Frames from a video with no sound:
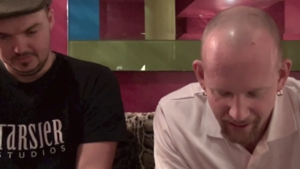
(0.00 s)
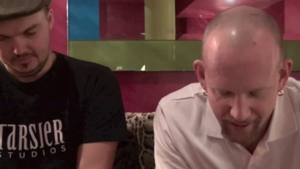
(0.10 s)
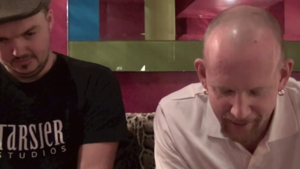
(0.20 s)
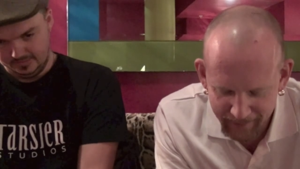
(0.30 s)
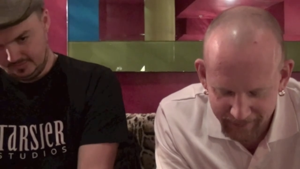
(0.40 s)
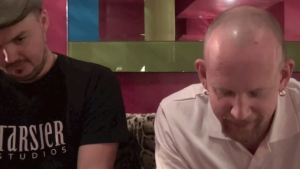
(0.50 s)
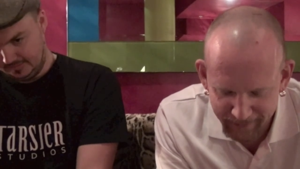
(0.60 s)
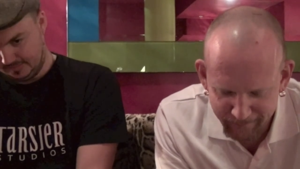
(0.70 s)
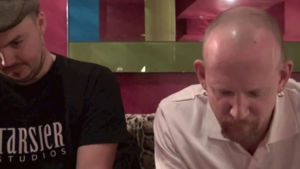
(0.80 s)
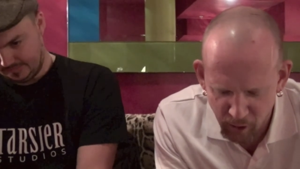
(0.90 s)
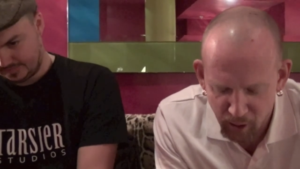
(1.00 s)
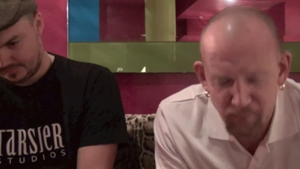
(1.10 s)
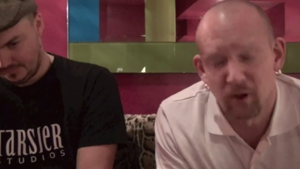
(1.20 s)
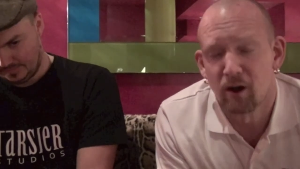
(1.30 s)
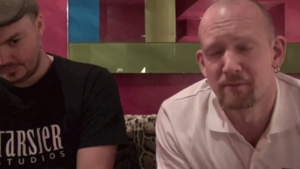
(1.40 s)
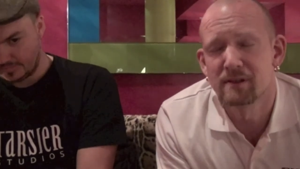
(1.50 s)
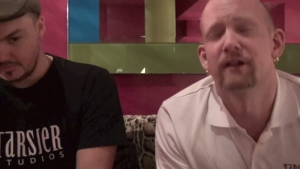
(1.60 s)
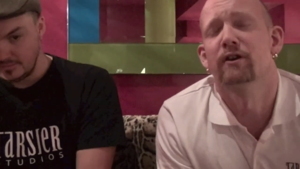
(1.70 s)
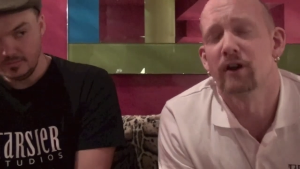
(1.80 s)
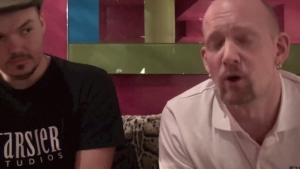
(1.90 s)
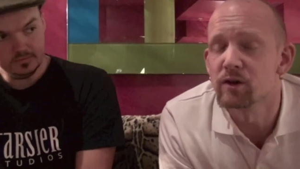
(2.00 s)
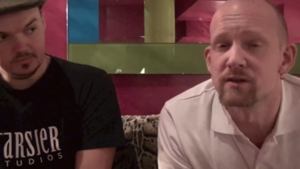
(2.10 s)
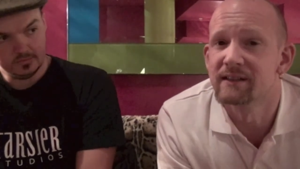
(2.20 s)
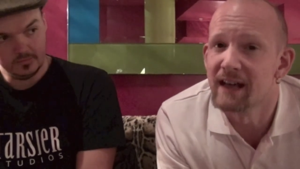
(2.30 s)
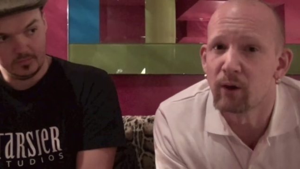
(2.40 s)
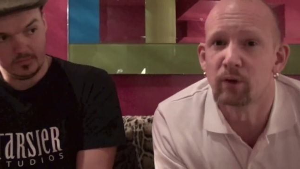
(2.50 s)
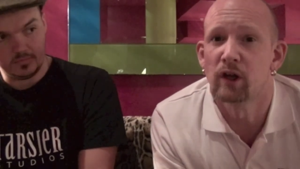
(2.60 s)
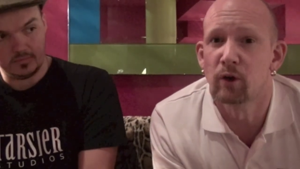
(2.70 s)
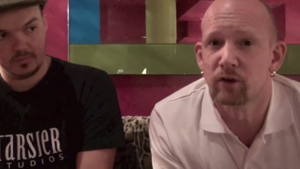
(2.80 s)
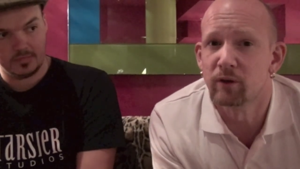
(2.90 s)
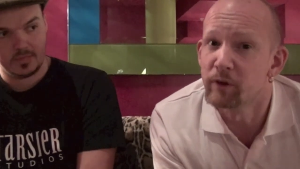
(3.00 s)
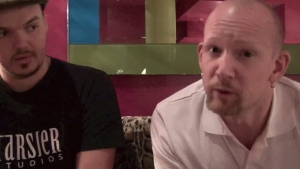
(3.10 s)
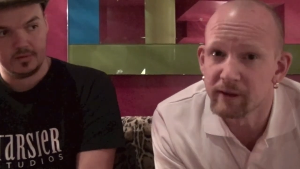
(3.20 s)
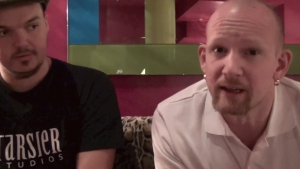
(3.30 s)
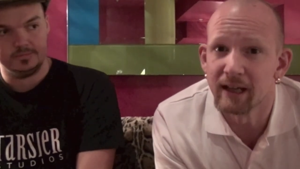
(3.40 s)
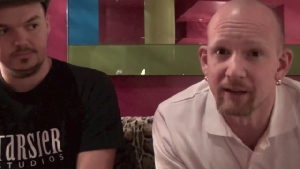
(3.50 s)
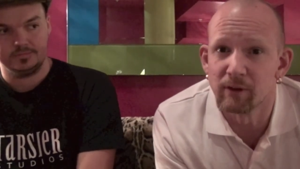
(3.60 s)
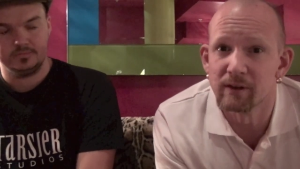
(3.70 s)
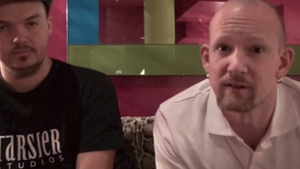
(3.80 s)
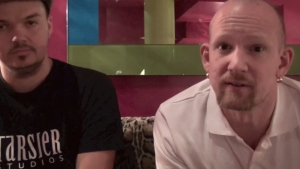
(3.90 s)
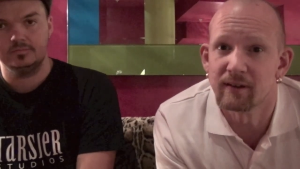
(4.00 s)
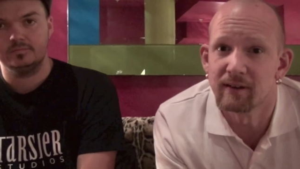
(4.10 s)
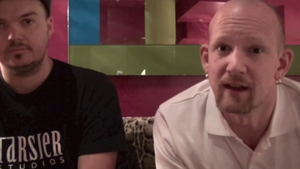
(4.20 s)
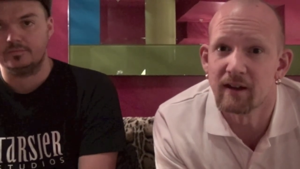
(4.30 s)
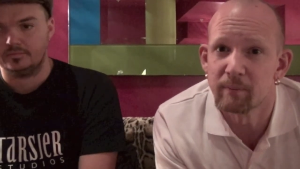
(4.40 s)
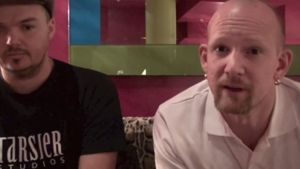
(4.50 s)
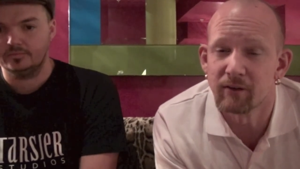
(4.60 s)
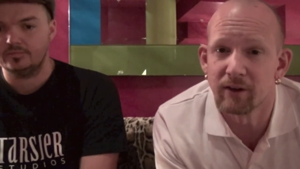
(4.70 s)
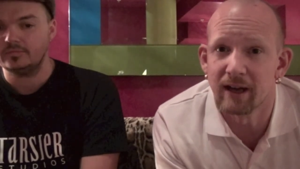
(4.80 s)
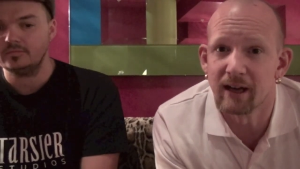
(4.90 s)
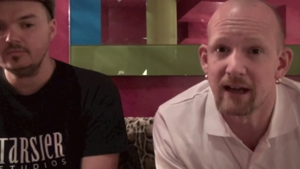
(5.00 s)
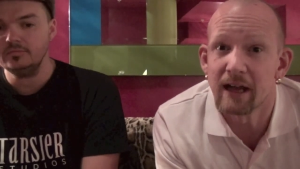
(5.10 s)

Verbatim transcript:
Speaker 1: And um, obviously, you can also download community levels that has been created